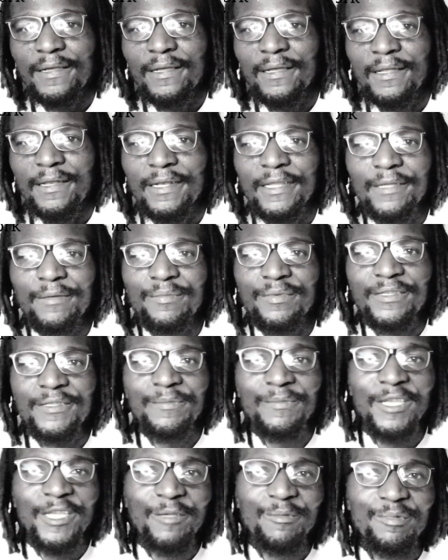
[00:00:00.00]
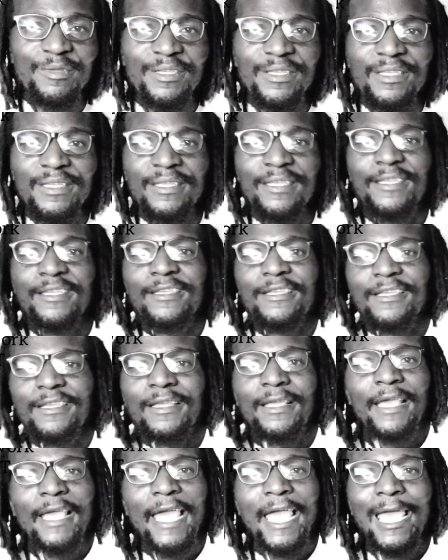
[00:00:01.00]
Lib is maybe
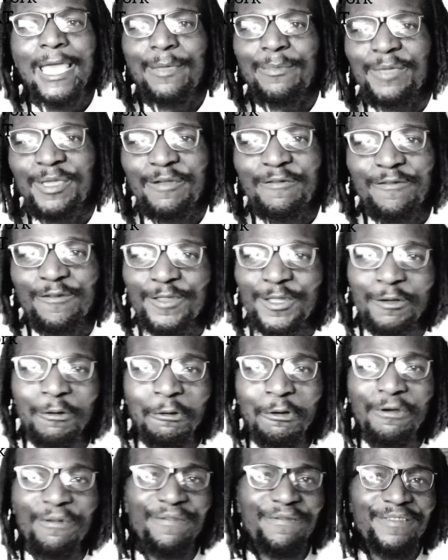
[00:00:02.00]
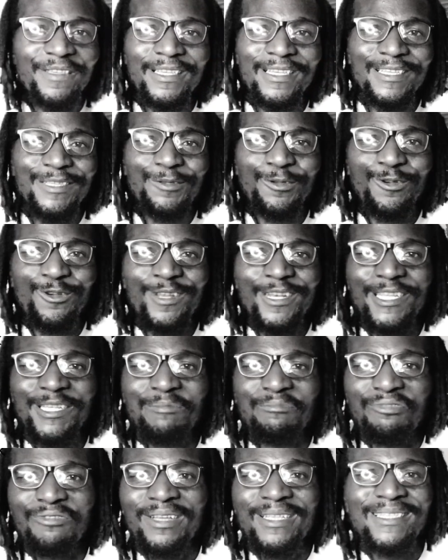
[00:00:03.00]
aiming for the office, or
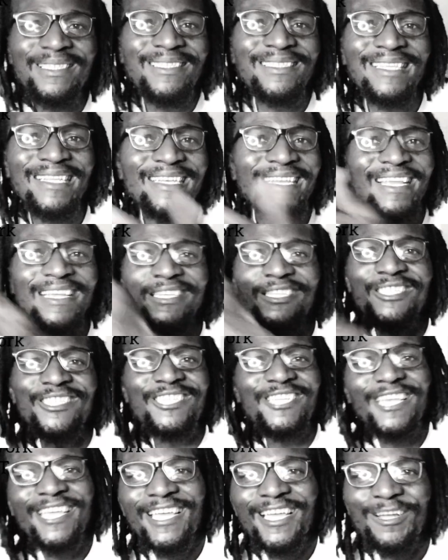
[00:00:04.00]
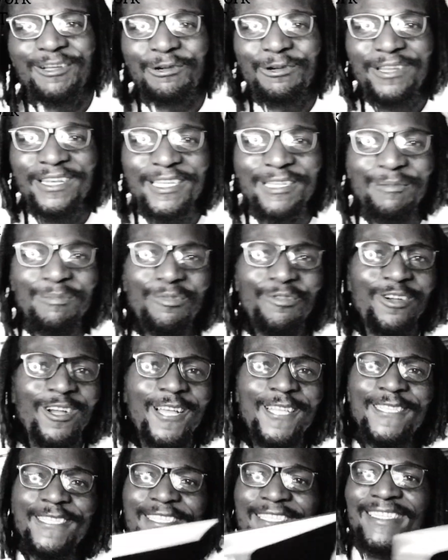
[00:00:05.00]
Lib wants the next check, or Lib
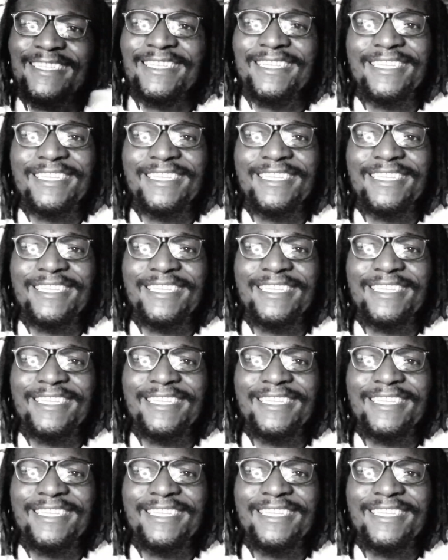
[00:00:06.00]
wants,